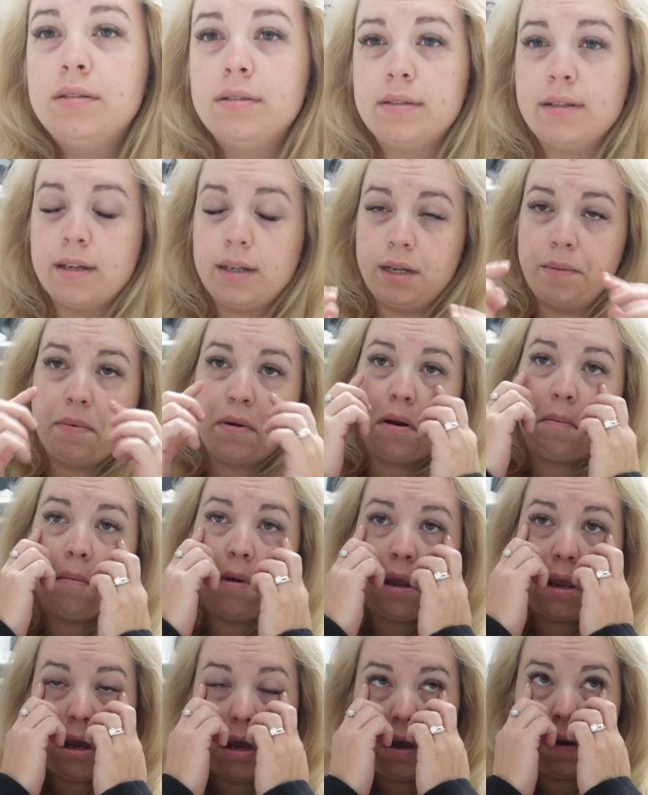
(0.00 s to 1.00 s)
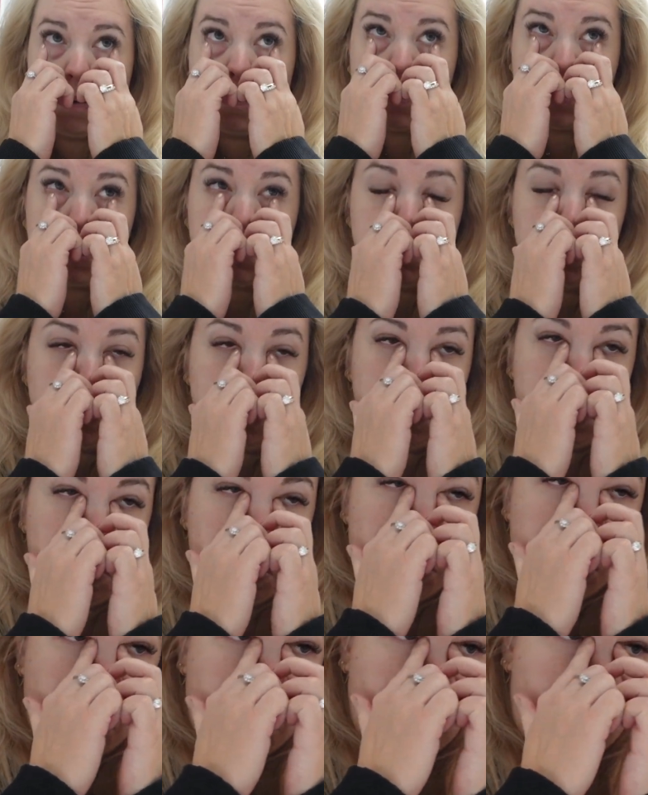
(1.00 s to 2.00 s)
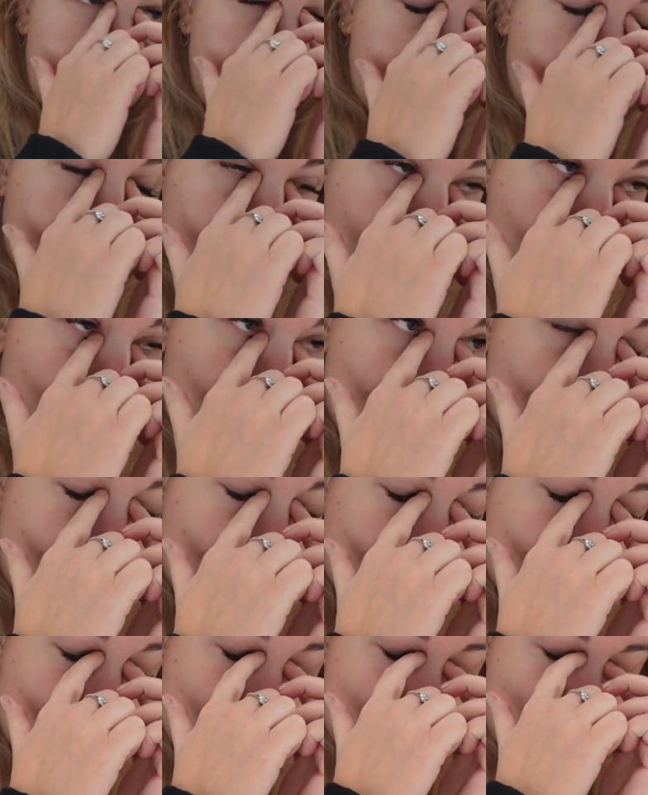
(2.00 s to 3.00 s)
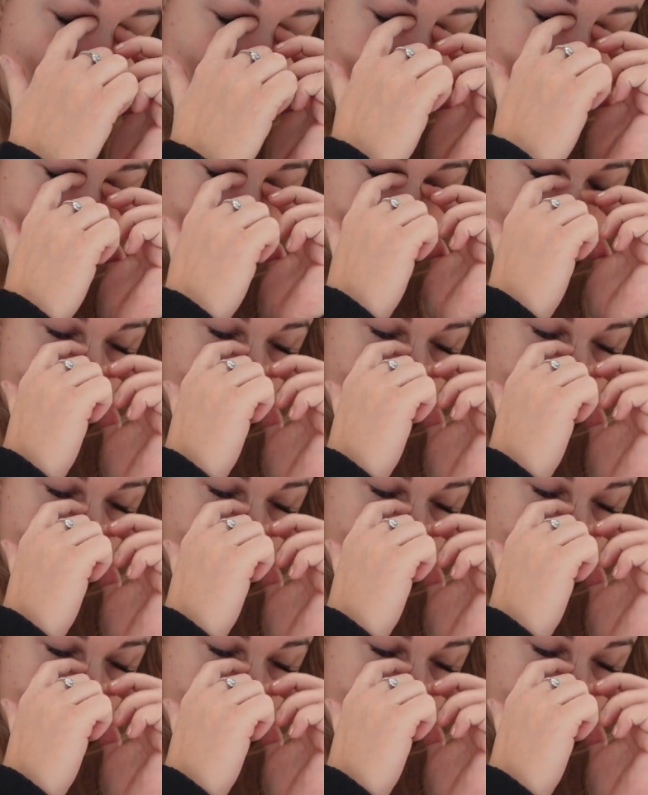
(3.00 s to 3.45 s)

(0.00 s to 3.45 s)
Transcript: tiny bit of makeup because I'm just like not feeling myself today.